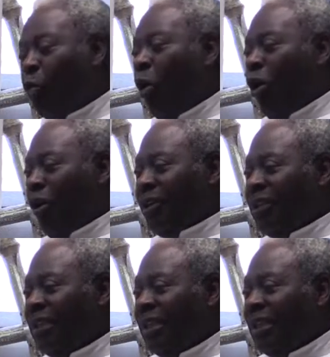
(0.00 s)

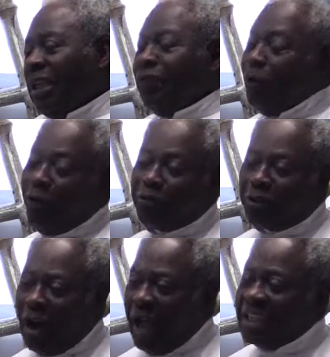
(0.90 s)
world, if you're of
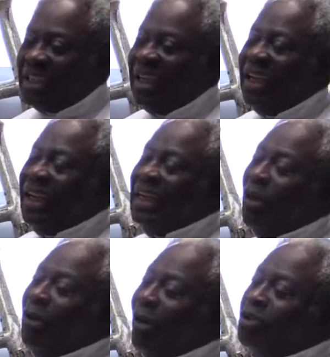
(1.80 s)
Christ, they
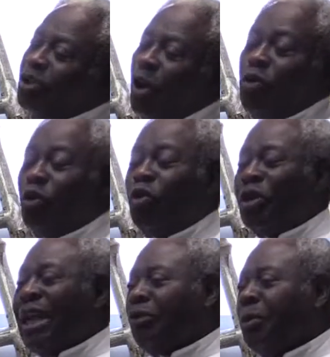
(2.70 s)
would have shown you
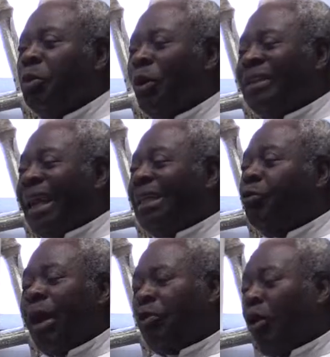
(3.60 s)
those that will be waiting at the
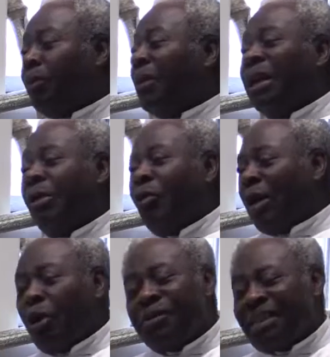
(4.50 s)

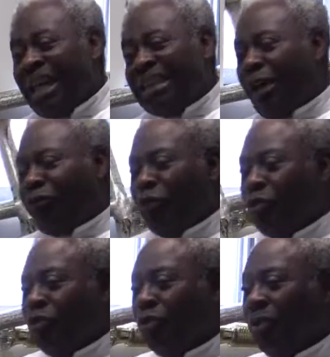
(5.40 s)
welcome center for
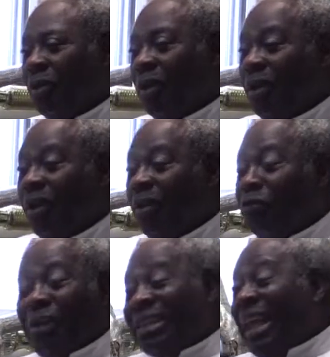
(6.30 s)
you.
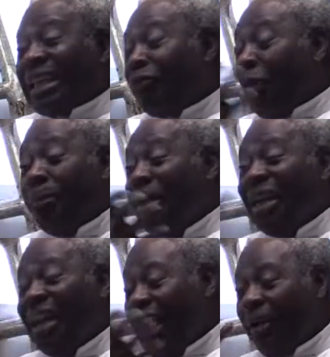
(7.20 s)
First that are
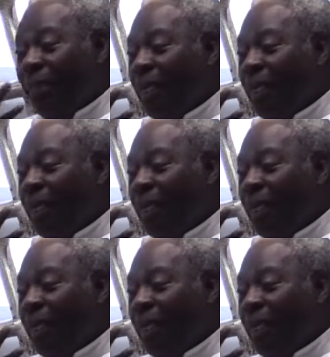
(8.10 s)
familiar.